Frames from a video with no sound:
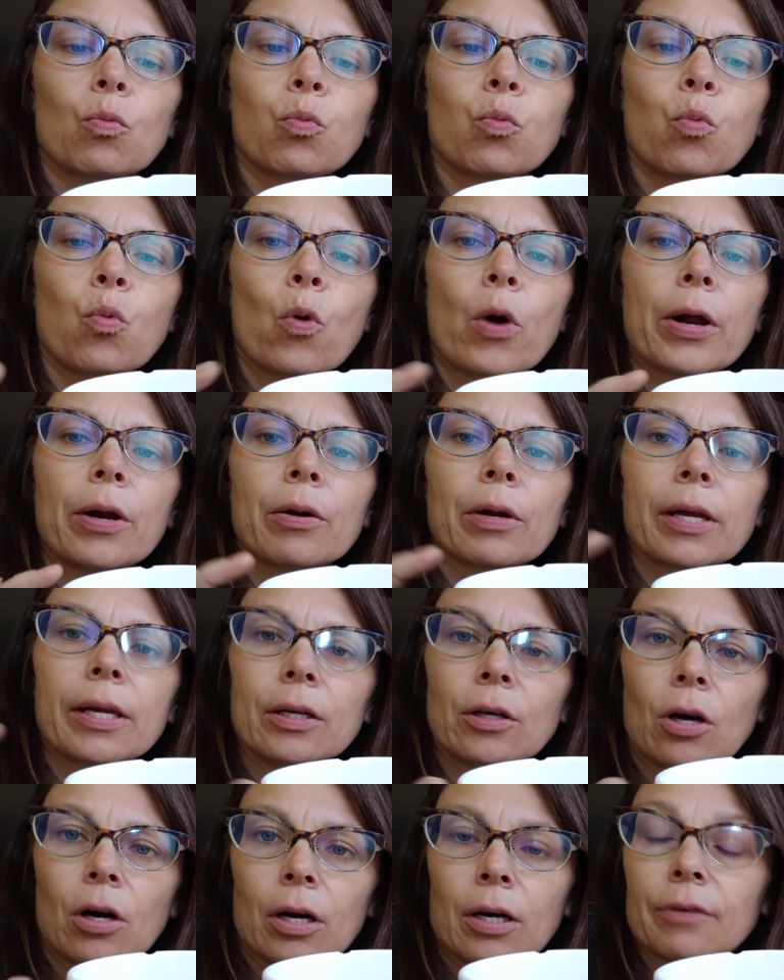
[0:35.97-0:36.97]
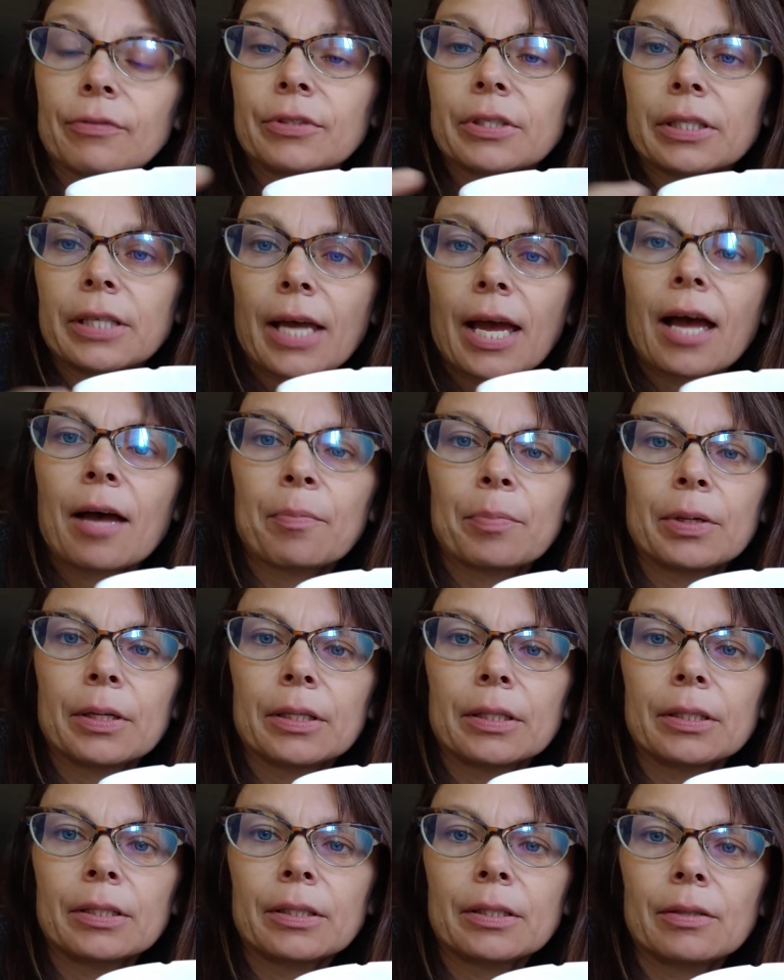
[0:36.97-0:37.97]
what can often
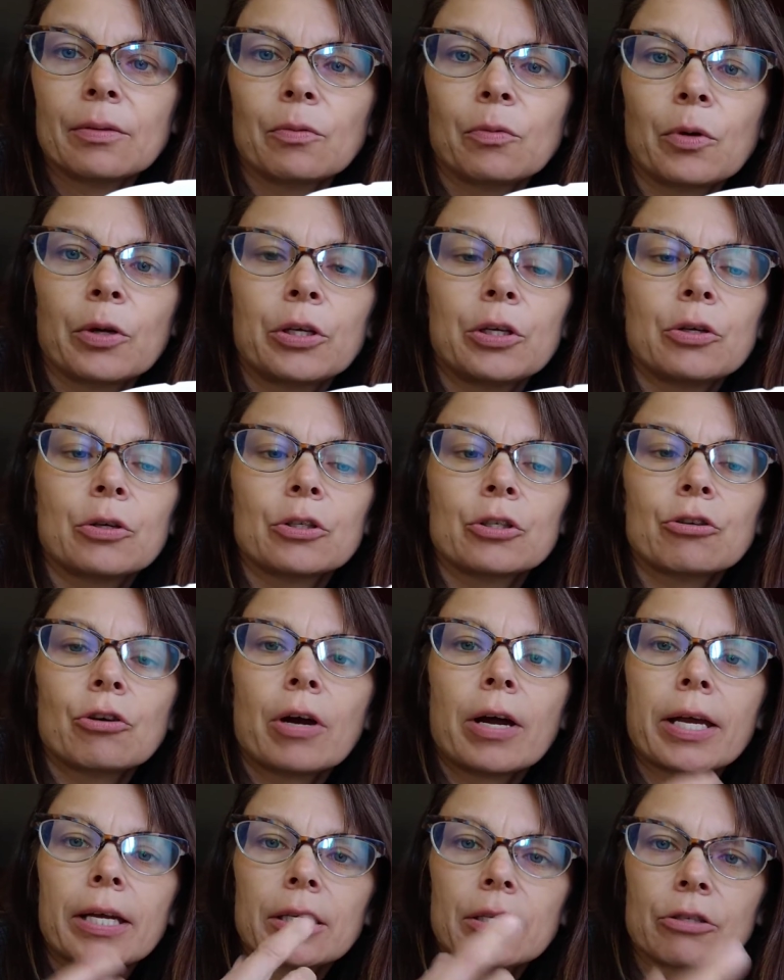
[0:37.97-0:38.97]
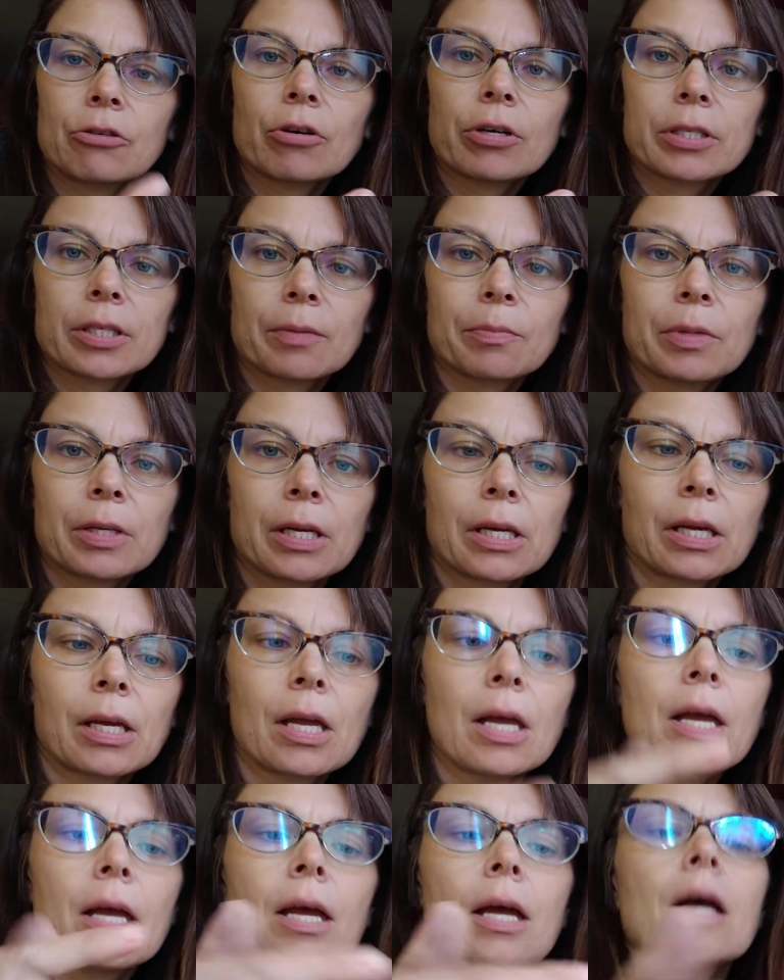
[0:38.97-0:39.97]
happen when you're trying to draw something
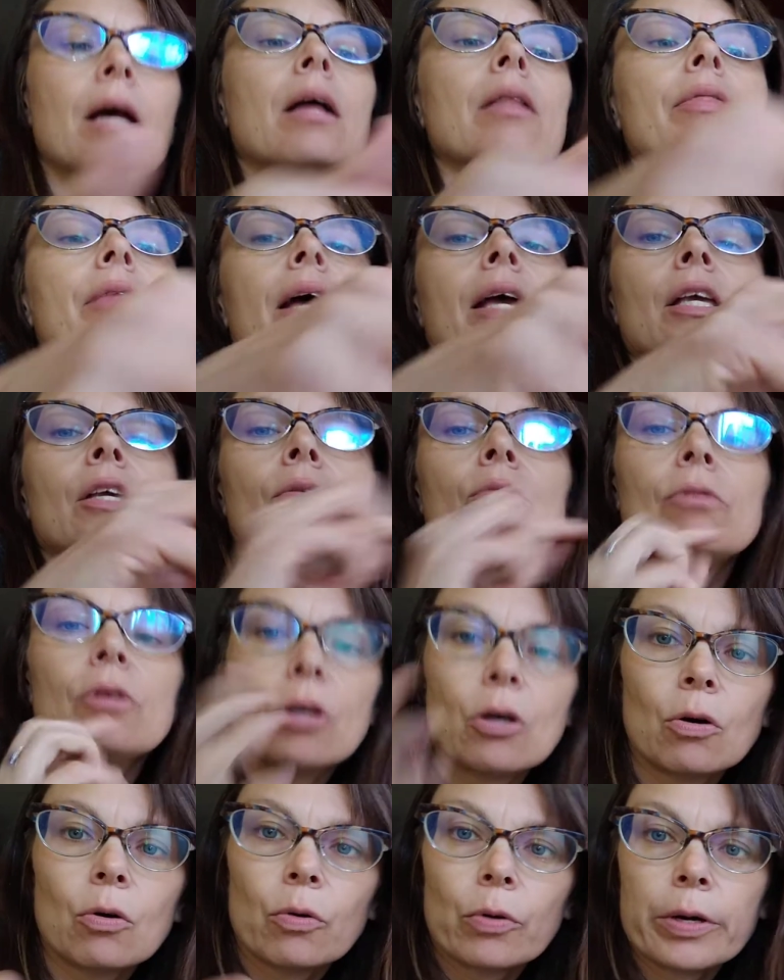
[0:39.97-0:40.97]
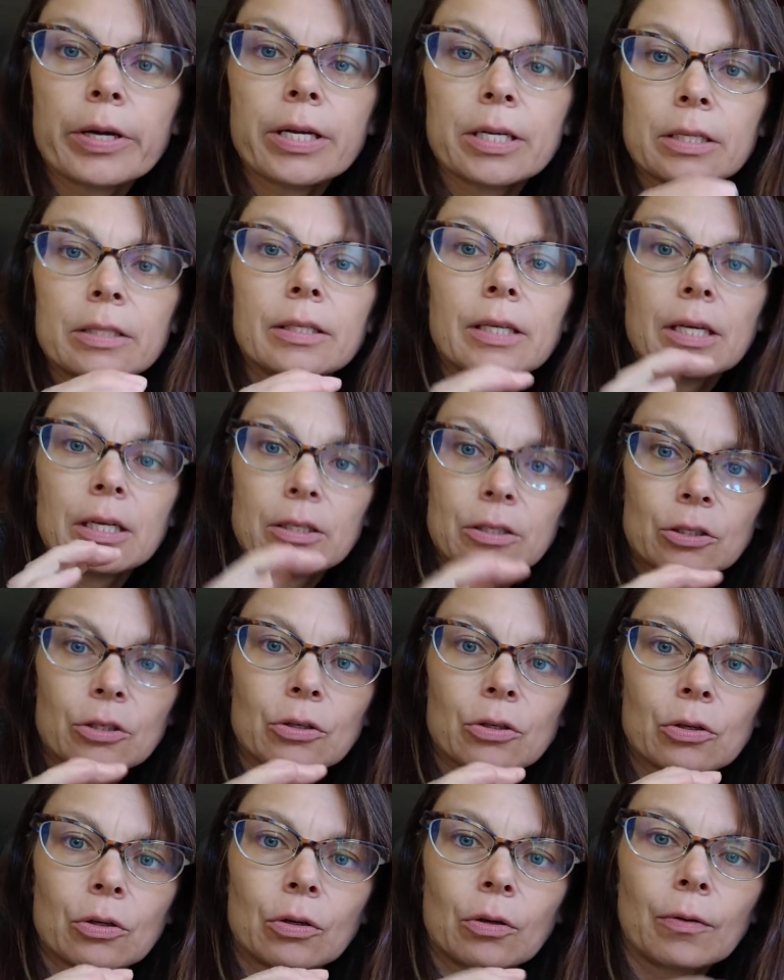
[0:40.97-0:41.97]
that you know is a
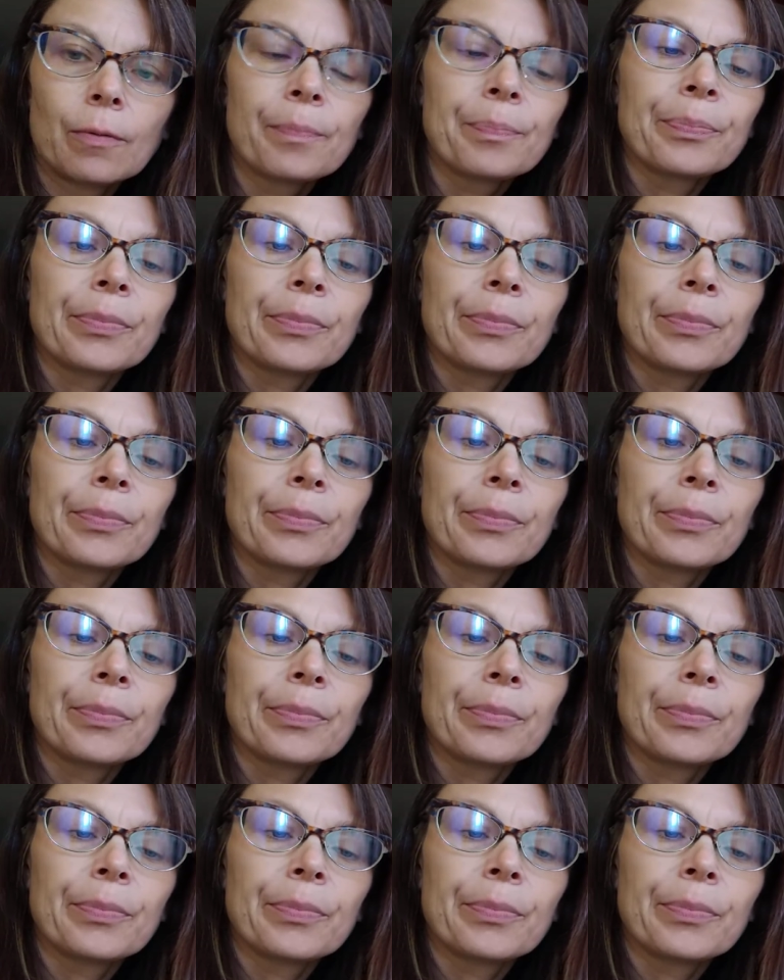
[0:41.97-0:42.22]
circle,